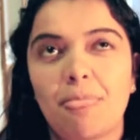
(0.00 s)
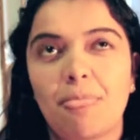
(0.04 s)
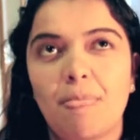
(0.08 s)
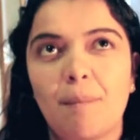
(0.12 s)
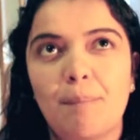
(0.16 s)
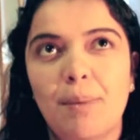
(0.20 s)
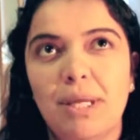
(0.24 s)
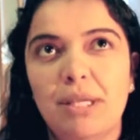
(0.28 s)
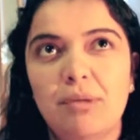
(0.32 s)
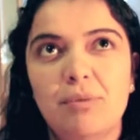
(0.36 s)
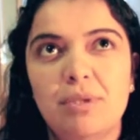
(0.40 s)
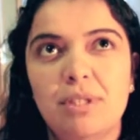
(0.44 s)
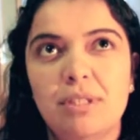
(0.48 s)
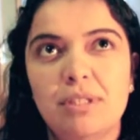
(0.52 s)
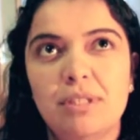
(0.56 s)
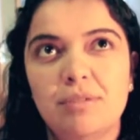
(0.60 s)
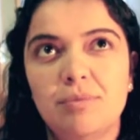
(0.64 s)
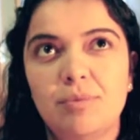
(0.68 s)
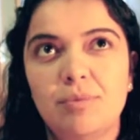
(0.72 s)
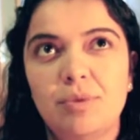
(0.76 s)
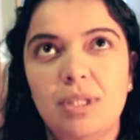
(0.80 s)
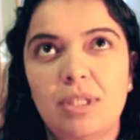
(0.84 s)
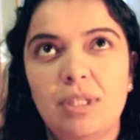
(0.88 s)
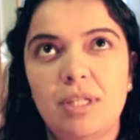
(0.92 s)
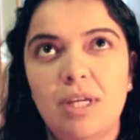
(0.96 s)
But
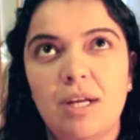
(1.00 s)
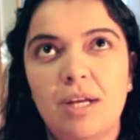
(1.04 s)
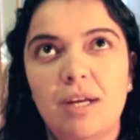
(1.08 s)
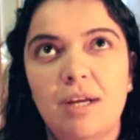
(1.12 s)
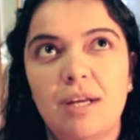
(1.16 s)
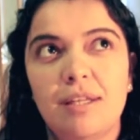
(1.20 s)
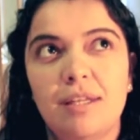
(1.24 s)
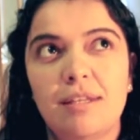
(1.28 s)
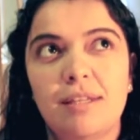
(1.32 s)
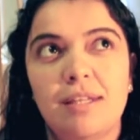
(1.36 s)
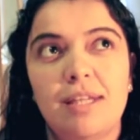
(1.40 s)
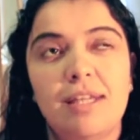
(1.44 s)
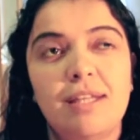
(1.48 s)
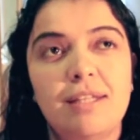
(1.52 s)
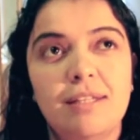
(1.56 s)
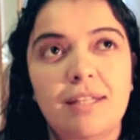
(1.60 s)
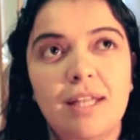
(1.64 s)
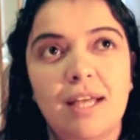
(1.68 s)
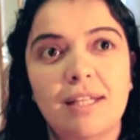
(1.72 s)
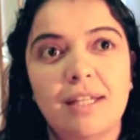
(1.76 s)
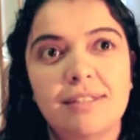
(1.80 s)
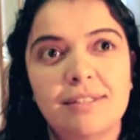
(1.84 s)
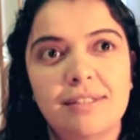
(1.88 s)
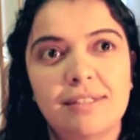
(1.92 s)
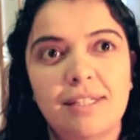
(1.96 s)
we are, in
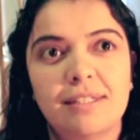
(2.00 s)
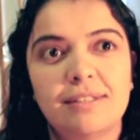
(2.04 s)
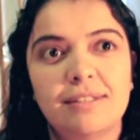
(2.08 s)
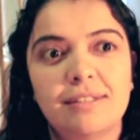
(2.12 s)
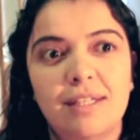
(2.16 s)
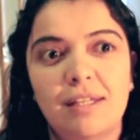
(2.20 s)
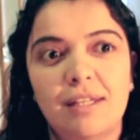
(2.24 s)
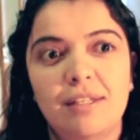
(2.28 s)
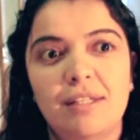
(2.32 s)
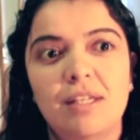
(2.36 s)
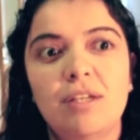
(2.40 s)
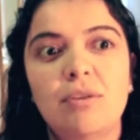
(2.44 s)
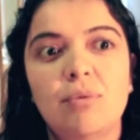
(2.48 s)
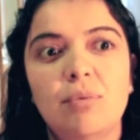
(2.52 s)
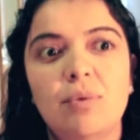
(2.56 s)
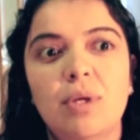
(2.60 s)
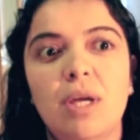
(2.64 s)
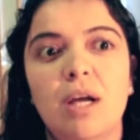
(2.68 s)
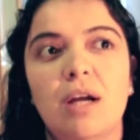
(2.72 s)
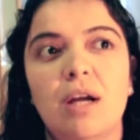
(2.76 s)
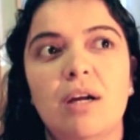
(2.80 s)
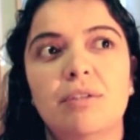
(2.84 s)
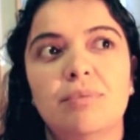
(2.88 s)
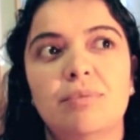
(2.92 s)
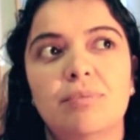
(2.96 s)
that sense, I think we
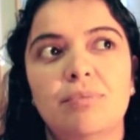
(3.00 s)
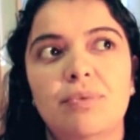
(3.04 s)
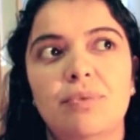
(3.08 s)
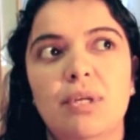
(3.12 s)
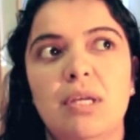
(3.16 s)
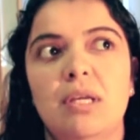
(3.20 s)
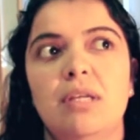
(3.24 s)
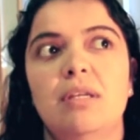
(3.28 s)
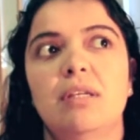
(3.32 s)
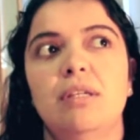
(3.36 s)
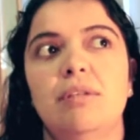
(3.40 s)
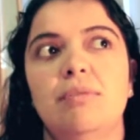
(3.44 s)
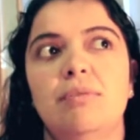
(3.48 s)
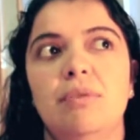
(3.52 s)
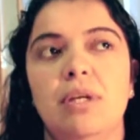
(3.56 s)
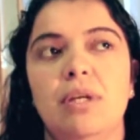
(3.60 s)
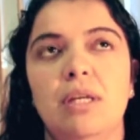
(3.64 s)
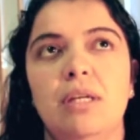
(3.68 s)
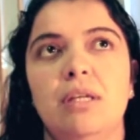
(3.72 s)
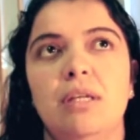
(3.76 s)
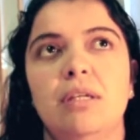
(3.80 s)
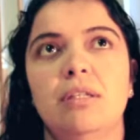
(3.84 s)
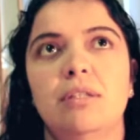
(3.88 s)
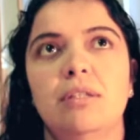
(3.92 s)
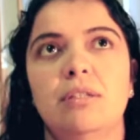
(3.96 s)
are very,
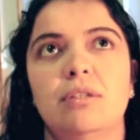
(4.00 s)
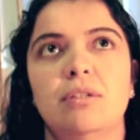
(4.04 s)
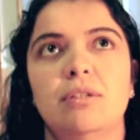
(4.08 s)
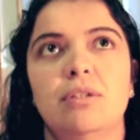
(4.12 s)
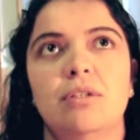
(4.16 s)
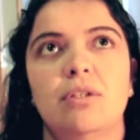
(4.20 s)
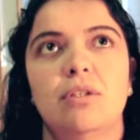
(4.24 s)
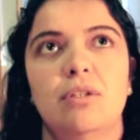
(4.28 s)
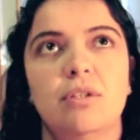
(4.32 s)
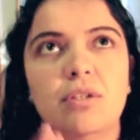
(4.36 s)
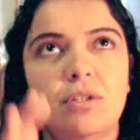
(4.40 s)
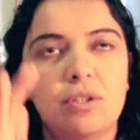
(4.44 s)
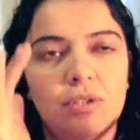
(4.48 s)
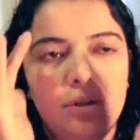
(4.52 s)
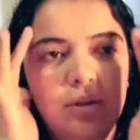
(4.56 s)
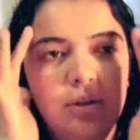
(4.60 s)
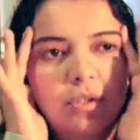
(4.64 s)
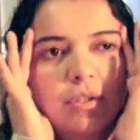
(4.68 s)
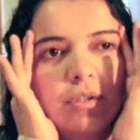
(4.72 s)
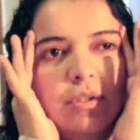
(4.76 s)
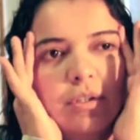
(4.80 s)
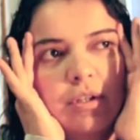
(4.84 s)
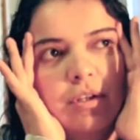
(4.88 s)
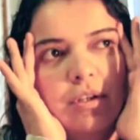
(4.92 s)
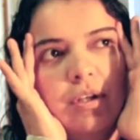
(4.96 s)
very,
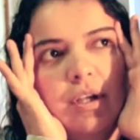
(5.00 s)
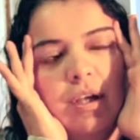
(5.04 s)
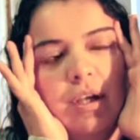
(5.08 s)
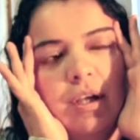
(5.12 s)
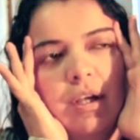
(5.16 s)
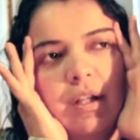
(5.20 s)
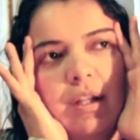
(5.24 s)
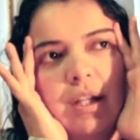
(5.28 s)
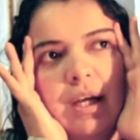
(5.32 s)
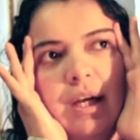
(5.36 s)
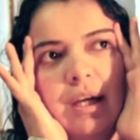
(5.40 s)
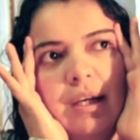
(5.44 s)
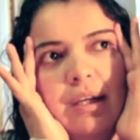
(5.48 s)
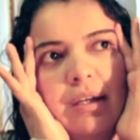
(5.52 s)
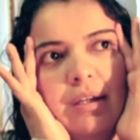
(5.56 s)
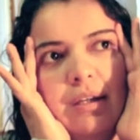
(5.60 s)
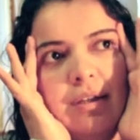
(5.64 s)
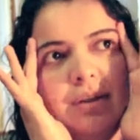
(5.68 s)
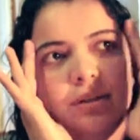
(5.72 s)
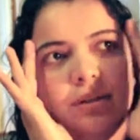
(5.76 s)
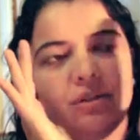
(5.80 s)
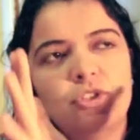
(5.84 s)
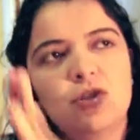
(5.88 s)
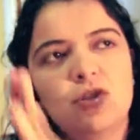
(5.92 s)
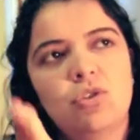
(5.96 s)
like,
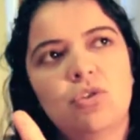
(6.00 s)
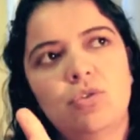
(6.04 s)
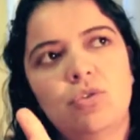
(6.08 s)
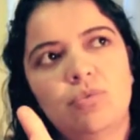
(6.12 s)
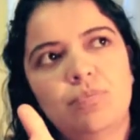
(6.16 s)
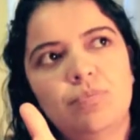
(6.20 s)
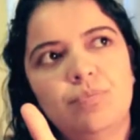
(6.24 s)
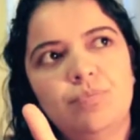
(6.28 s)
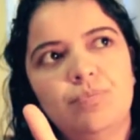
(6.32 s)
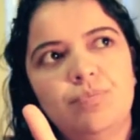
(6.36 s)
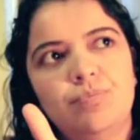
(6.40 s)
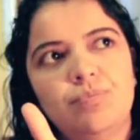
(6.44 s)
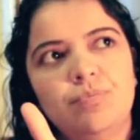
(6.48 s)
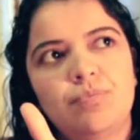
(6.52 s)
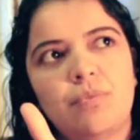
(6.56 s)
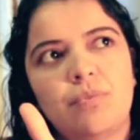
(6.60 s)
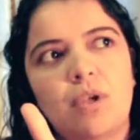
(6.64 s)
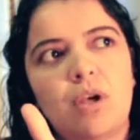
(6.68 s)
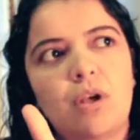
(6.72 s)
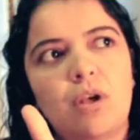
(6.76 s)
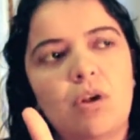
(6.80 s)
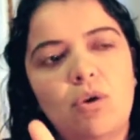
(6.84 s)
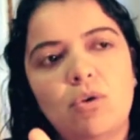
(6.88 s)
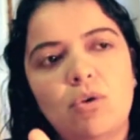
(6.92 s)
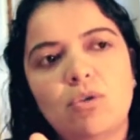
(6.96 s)

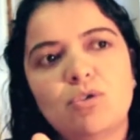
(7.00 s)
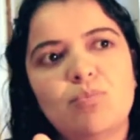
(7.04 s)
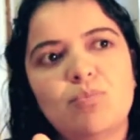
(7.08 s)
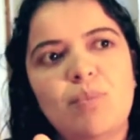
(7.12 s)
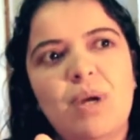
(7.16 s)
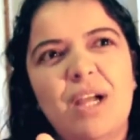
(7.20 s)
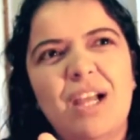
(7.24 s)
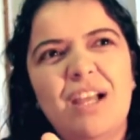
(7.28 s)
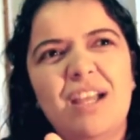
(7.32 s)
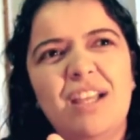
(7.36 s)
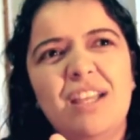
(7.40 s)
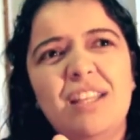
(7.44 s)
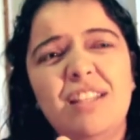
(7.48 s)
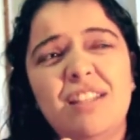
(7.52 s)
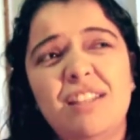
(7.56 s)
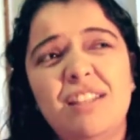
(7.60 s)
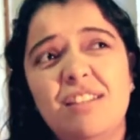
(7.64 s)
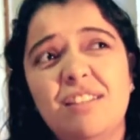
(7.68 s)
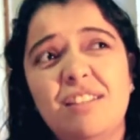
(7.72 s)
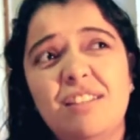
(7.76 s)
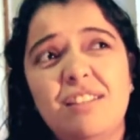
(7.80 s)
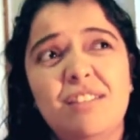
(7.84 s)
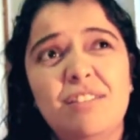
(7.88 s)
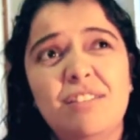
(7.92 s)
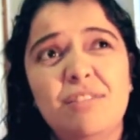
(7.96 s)
closed mind
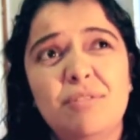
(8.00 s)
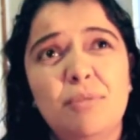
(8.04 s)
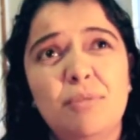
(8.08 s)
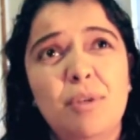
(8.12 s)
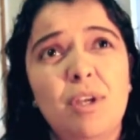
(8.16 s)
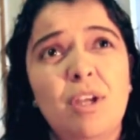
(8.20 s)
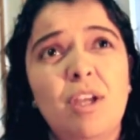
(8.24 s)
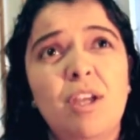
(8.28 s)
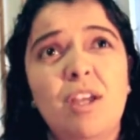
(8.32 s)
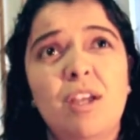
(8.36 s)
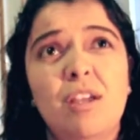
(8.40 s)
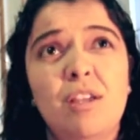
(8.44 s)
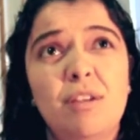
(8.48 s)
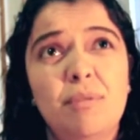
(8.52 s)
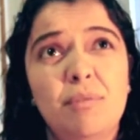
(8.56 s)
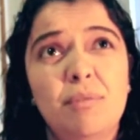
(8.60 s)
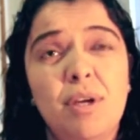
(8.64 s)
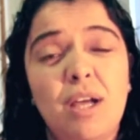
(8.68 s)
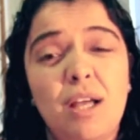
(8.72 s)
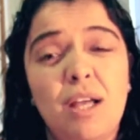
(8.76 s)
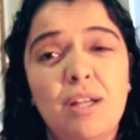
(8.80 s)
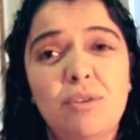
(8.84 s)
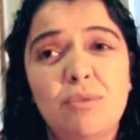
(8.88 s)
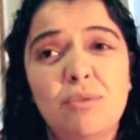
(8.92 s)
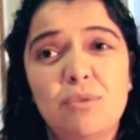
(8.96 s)
and
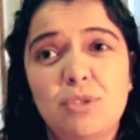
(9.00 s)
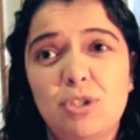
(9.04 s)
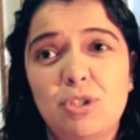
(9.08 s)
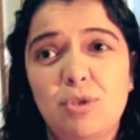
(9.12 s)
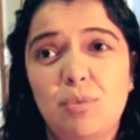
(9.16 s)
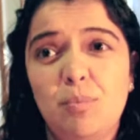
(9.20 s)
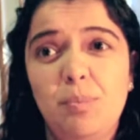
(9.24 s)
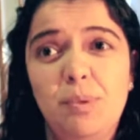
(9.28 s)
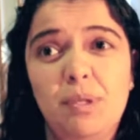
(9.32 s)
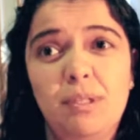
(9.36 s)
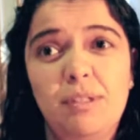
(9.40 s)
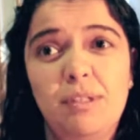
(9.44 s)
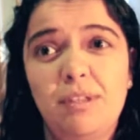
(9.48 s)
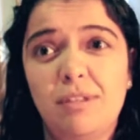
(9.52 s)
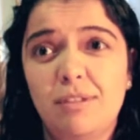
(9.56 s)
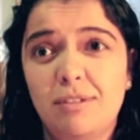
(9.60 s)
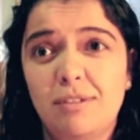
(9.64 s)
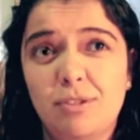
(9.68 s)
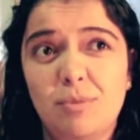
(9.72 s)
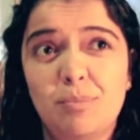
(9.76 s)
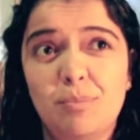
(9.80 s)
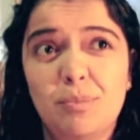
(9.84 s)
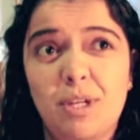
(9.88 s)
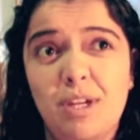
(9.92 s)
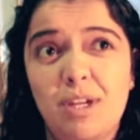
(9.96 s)
kind of stupid
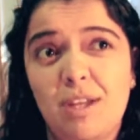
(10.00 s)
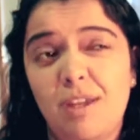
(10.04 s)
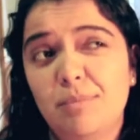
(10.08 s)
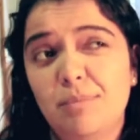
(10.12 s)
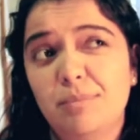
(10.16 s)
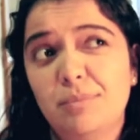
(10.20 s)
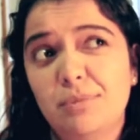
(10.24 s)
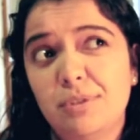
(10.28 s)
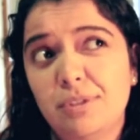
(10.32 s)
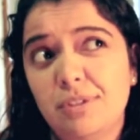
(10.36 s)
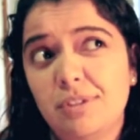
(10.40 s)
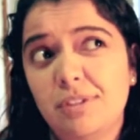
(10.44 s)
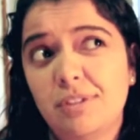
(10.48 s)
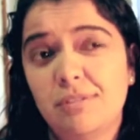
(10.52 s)
sometimes.